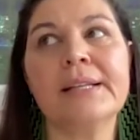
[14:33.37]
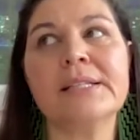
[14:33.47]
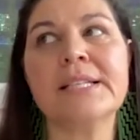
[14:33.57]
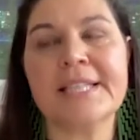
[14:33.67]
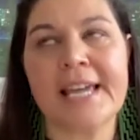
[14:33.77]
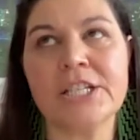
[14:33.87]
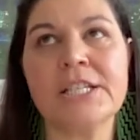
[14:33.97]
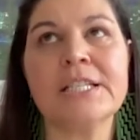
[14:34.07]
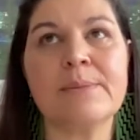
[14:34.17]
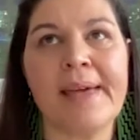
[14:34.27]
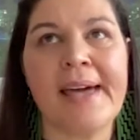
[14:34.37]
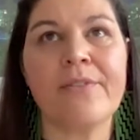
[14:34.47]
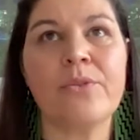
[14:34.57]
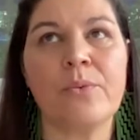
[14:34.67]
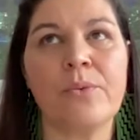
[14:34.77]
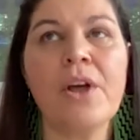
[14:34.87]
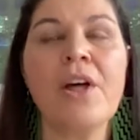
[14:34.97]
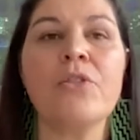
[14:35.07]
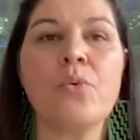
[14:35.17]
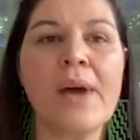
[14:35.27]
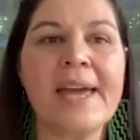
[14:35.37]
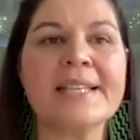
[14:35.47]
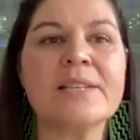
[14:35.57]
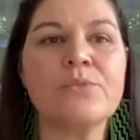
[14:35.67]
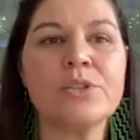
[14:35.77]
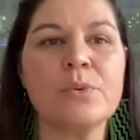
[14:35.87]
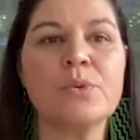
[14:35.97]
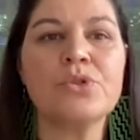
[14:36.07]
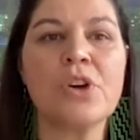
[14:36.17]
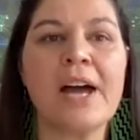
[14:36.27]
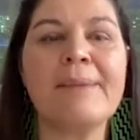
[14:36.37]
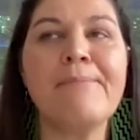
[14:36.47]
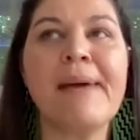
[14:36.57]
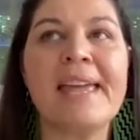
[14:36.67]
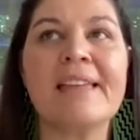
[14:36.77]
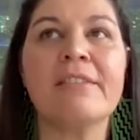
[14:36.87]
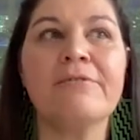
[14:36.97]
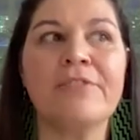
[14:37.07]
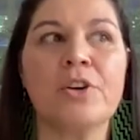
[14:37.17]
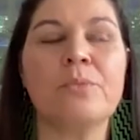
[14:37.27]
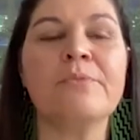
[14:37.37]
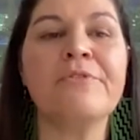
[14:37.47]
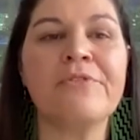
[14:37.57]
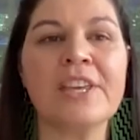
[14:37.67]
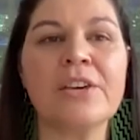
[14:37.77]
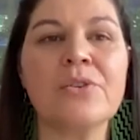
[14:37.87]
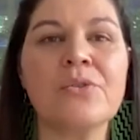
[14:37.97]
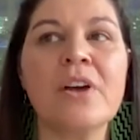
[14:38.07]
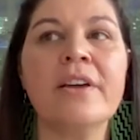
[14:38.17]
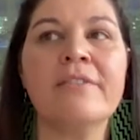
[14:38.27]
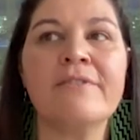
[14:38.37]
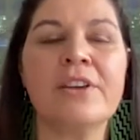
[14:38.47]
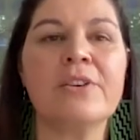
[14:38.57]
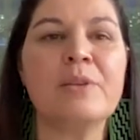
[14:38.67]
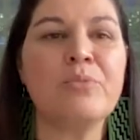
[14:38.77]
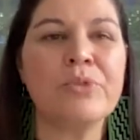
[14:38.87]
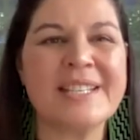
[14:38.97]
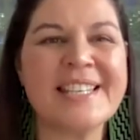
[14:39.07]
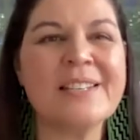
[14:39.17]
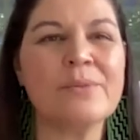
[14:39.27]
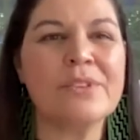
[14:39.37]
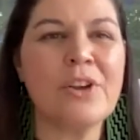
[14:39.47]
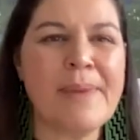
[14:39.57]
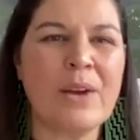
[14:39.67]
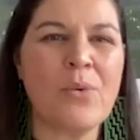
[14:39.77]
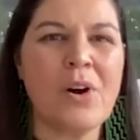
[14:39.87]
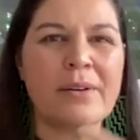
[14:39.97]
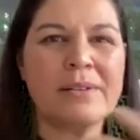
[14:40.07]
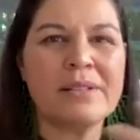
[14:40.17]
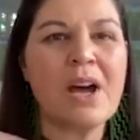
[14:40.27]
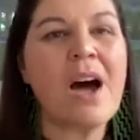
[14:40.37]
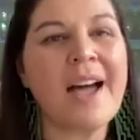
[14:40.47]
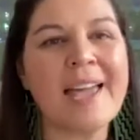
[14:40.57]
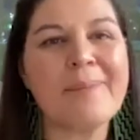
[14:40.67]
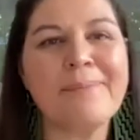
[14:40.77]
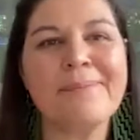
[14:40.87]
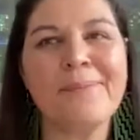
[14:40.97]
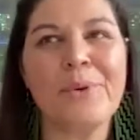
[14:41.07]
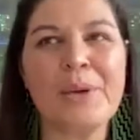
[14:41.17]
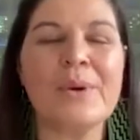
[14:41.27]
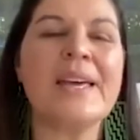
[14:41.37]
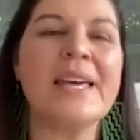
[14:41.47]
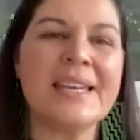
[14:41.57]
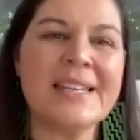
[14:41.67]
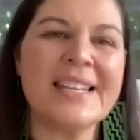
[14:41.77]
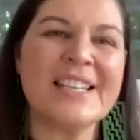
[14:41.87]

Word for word: discussions about the, the ways in which we would try and make the film feel very present, no matter what time we were in.